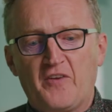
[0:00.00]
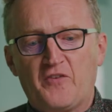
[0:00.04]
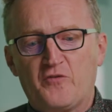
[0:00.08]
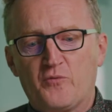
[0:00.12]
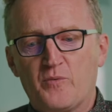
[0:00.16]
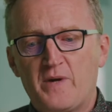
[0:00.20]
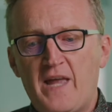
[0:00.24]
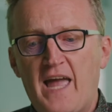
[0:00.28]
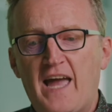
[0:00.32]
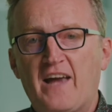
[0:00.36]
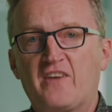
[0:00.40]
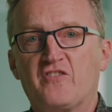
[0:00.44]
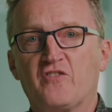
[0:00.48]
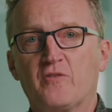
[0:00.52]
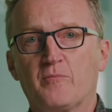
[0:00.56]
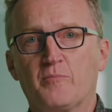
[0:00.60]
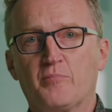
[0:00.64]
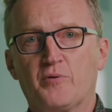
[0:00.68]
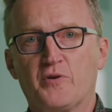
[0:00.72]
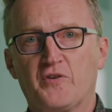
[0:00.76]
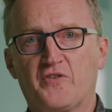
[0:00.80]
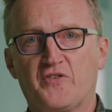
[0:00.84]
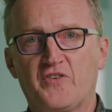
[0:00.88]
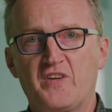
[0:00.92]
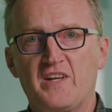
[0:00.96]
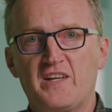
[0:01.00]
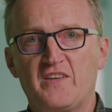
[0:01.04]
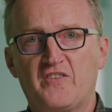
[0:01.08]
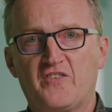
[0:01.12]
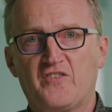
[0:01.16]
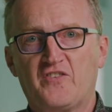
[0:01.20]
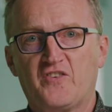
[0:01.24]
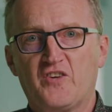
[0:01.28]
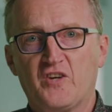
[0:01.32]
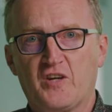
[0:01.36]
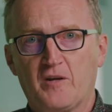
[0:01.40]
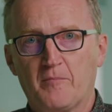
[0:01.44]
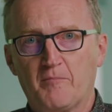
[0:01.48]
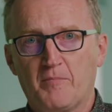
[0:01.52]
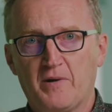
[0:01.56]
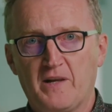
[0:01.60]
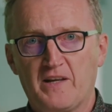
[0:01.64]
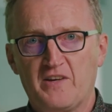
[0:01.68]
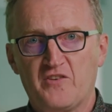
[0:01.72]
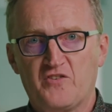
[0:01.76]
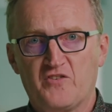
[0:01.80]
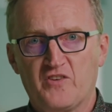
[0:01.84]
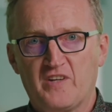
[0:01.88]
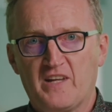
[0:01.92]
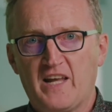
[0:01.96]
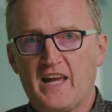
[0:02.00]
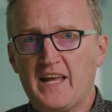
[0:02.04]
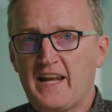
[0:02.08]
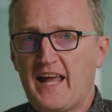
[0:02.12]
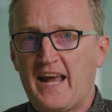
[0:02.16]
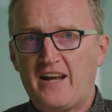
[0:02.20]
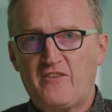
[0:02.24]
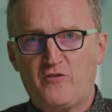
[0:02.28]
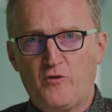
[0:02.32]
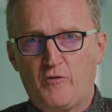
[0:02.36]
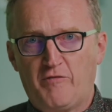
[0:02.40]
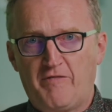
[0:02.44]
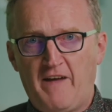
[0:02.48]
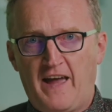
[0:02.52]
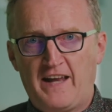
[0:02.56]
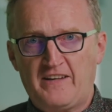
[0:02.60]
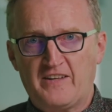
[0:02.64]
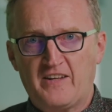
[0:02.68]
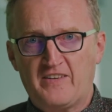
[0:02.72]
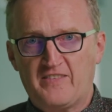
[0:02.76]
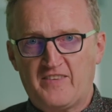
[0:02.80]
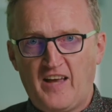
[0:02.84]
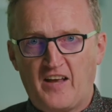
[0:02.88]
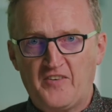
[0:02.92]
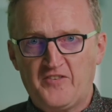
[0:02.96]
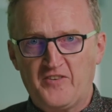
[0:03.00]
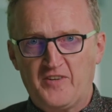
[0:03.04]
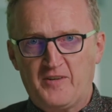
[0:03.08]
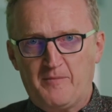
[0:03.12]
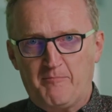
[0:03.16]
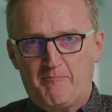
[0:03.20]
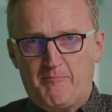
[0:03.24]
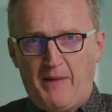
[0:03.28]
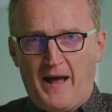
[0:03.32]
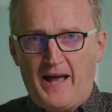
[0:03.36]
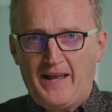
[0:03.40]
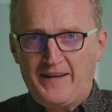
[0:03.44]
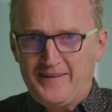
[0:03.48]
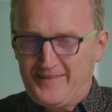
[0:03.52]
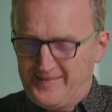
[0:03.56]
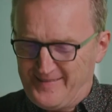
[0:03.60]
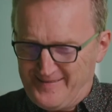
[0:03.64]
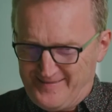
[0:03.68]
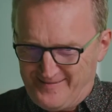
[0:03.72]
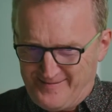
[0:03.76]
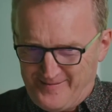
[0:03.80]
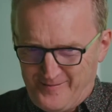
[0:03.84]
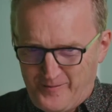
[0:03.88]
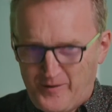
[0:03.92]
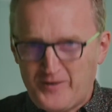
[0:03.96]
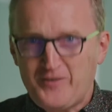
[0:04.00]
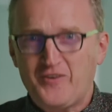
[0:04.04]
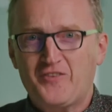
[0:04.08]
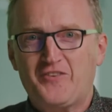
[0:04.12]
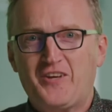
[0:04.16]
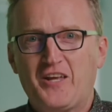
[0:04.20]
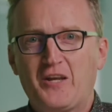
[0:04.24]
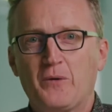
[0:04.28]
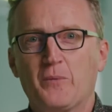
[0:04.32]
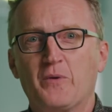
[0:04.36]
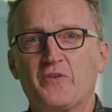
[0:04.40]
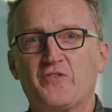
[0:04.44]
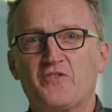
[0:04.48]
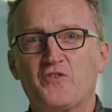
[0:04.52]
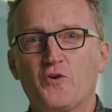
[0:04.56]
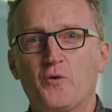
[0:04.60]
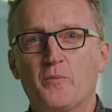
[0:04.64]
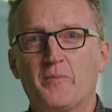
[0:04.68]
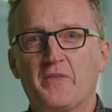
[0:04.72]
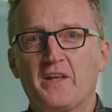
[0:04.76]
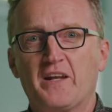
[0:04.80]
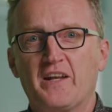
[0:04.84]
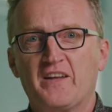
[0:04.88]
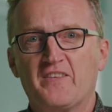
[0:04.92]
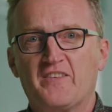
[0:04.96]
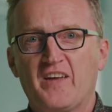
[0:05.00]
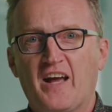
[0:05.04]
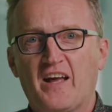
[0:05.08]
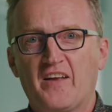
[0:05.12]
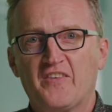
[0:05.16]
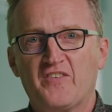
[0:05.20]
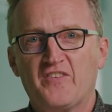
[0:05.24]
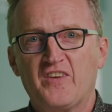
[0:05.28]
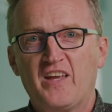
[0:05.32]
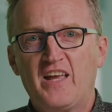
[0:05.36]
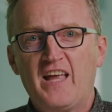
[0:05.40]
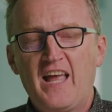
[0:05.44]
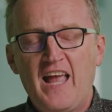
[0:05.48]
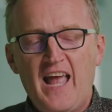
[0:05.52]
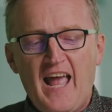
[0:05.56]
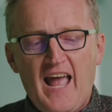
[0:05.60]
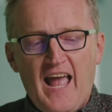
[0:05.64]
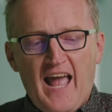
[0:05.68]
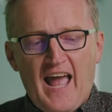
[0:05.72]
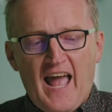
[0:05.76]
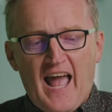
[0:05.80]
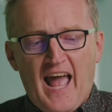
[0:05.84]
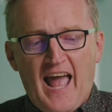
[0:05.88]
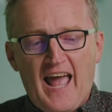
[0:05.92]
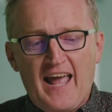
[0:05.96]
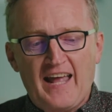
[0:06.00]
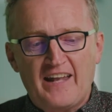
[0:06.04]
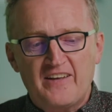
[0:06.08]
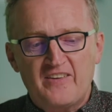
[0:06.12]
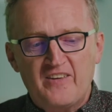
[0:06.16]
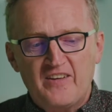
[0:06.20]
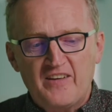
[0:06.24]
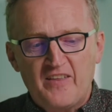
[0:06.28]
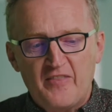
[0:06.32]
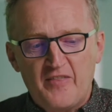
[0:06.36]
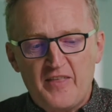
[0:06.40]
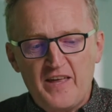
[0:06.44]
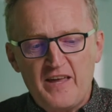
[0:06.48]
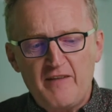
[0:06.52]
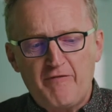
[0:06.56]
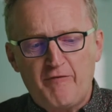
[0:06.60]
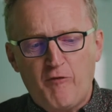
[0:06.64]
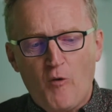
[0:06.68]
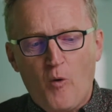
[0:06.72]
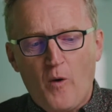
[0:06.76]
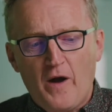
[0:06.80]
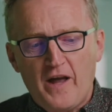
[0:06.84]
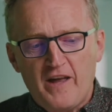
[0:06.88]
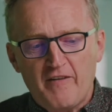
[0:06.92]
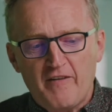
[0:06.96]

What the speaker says: this reaction proceeds to completion. In actual fact, it doesn't, but we're just going to assume that it does. And therefore,